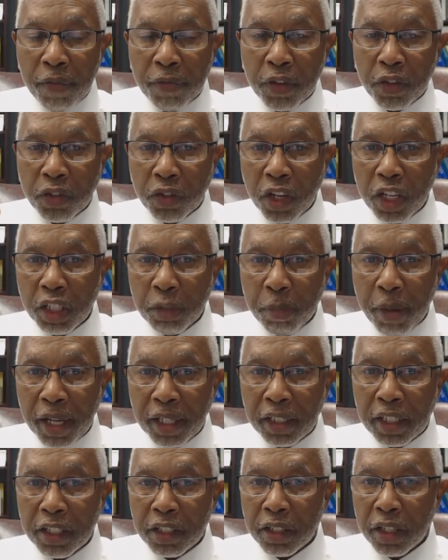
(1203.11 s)
if the
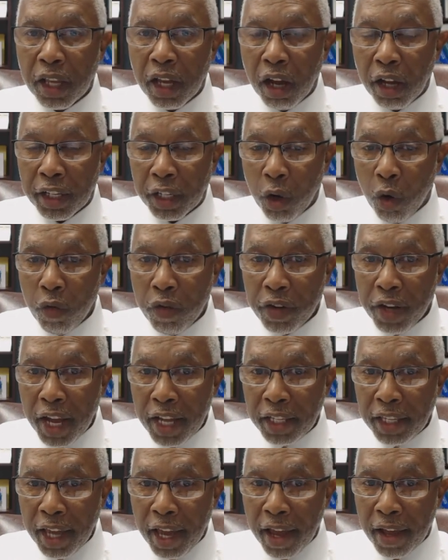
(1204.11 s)
suspect is an
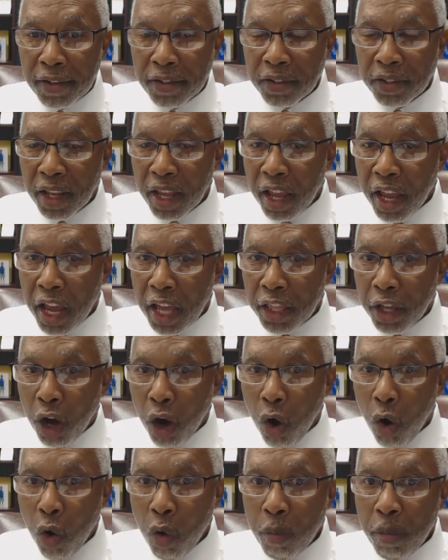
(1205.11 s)
overnight guest in the
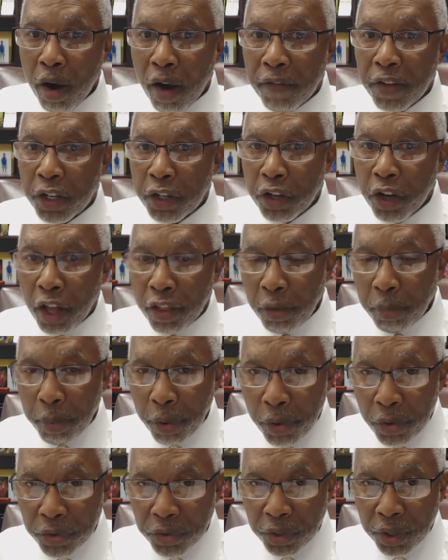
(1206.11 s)
home of another
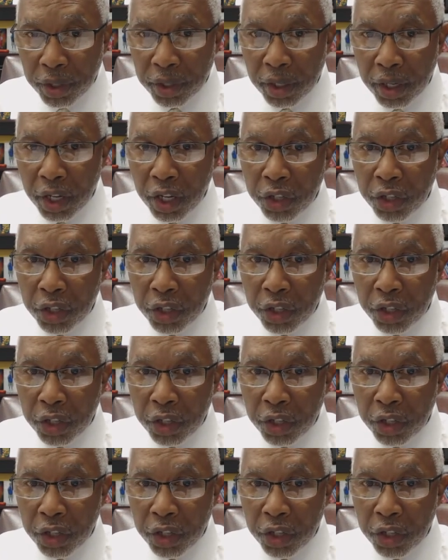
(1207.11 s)
person,